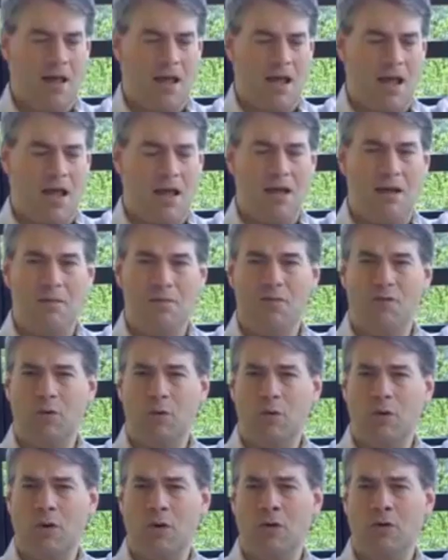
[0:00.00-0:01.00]
Hi, I'm Phil
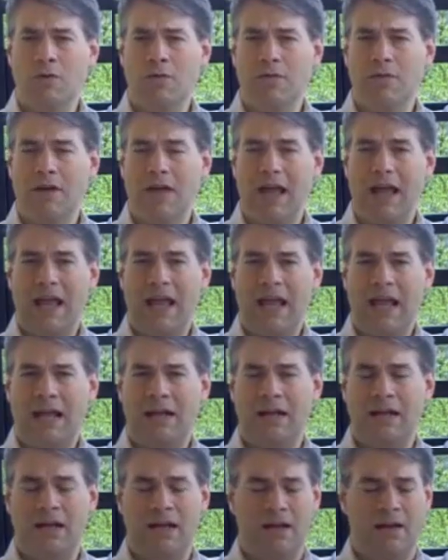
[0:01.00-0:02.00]
Grove,
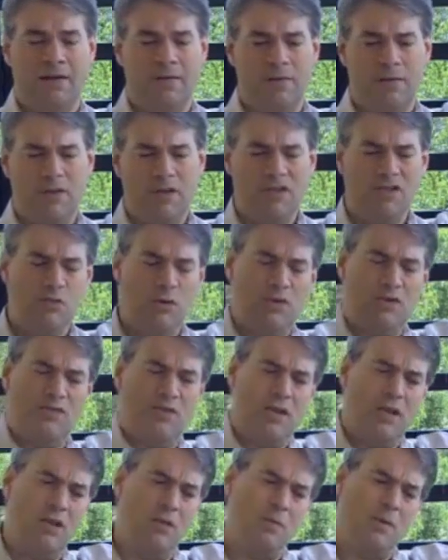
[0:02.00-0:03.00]
and for this week's
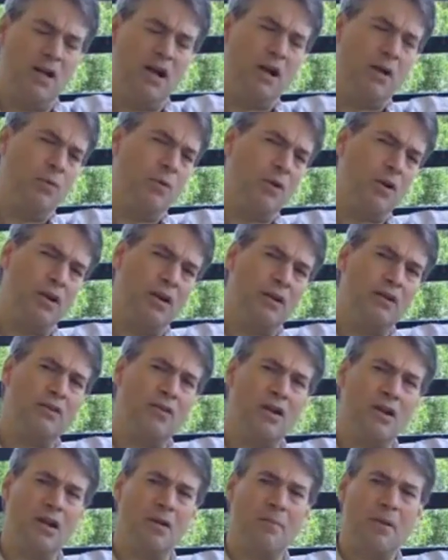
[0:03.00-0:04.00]
video blog, we're going to
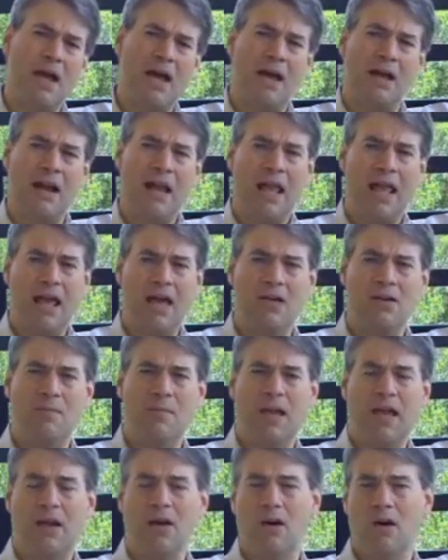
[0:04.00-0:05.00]
talk about how to
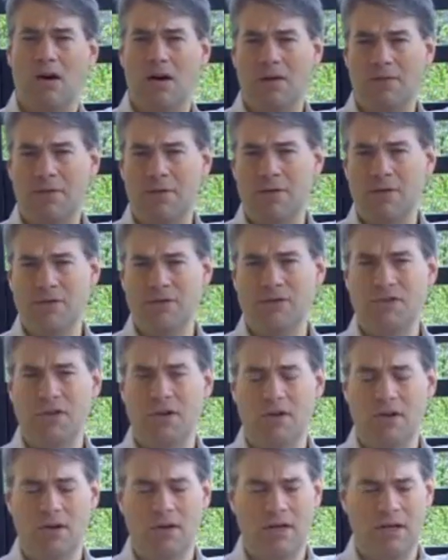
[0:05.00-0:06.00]
make offers
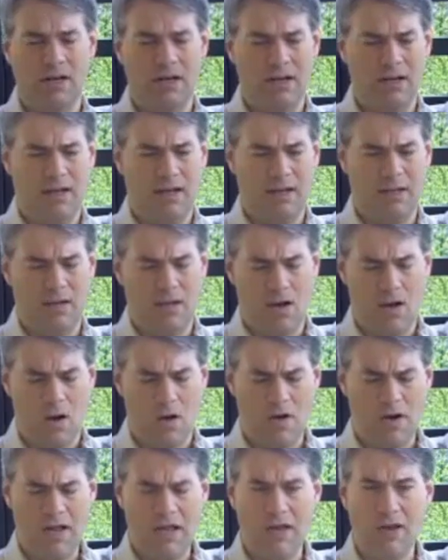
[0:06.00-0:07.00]
on
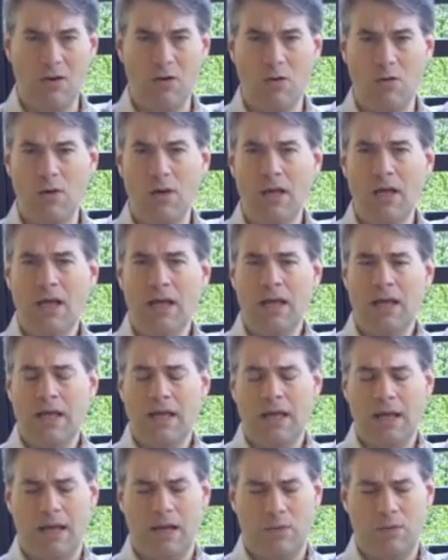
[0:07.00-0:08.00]
REO,
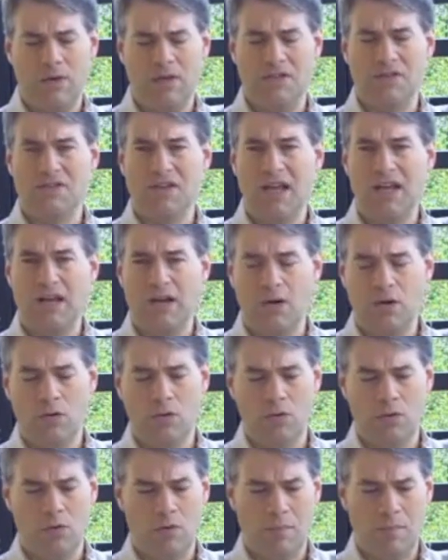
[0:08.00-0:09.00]
real estate
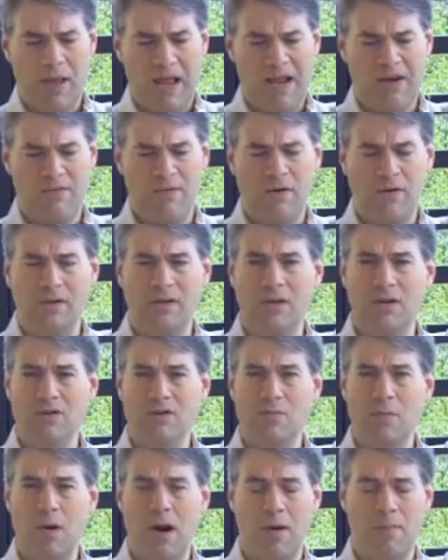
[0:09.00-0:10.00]
owned or bank
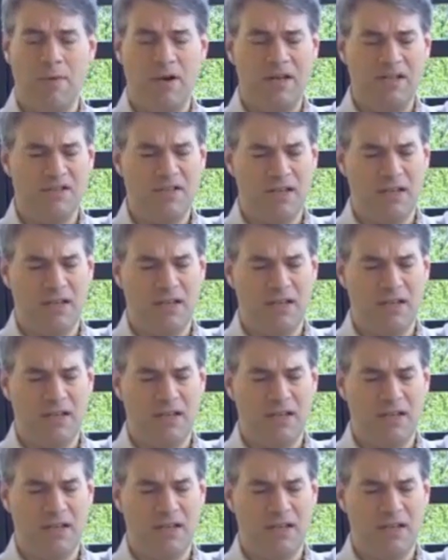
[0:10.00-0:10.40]
foreclosed properties.